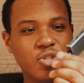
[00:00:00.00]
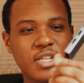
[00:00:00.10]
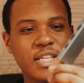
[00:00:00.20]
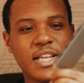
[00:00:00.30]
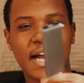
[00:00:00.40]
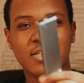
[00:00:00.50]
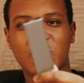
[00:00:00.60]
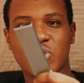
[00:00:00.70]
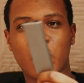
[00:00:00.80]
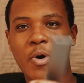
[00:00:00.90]
You need like
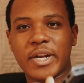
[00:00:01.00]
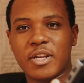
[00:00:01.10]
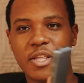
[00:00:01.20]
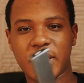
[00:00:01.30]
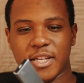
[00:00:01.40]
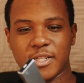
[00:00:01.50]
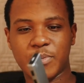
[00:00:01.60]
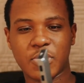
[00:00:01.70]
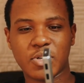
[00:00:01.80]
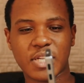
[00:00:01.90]
20 of these
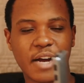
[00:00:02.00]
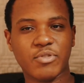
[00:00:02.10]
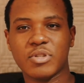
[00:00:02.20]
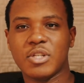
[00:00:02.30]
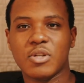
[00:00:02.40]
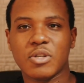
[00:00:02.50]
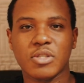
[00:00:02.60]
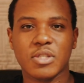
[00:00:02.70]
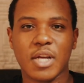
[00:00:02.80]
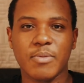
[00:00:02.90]
because I've already
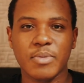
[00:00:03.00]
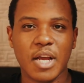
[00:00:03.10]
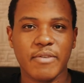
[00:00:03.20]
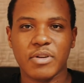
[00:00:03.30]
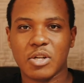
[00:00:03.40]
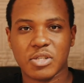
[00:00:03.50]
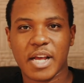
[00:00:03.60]
lost. How many have I lost?